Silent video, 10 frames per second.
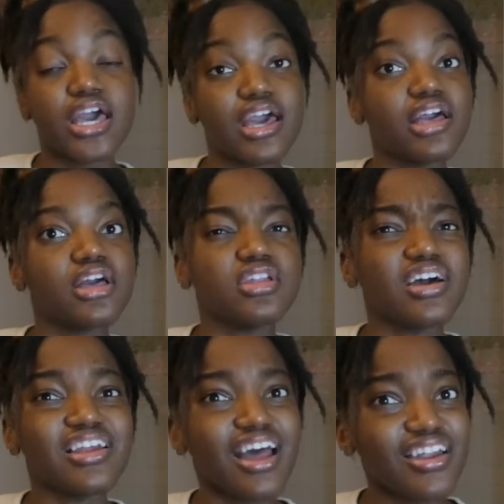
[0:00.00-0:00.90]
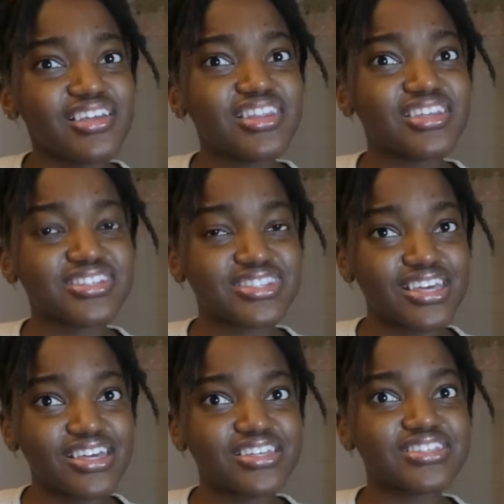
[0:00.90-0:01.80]
And a lot of these
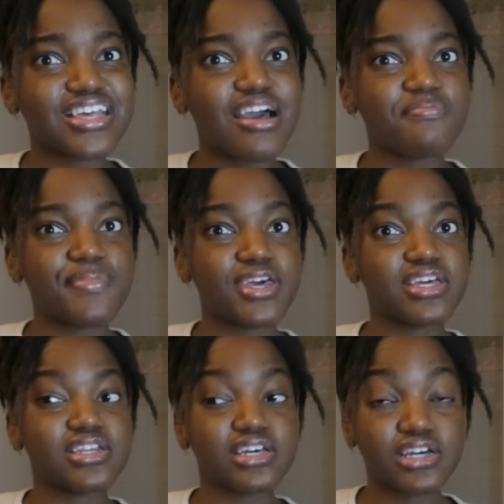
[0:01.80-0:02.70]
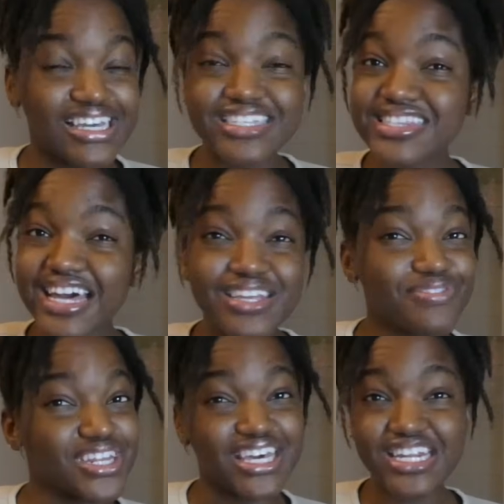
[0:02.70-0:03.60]
things have been, it's not
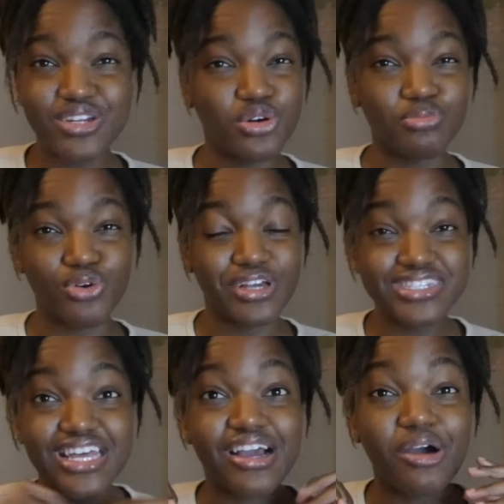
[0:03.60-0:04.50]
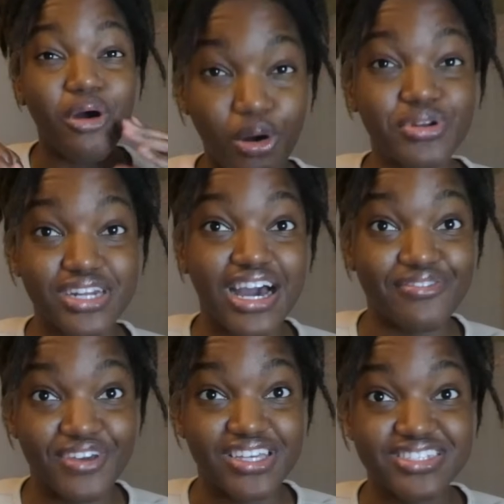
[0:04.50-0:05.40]
even hidden no more. It's like out in our
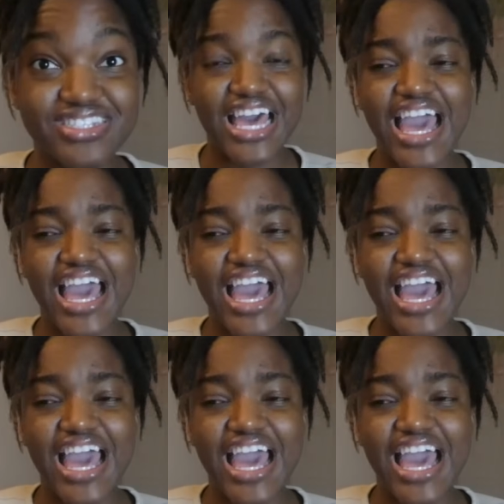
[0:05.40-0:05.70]
face.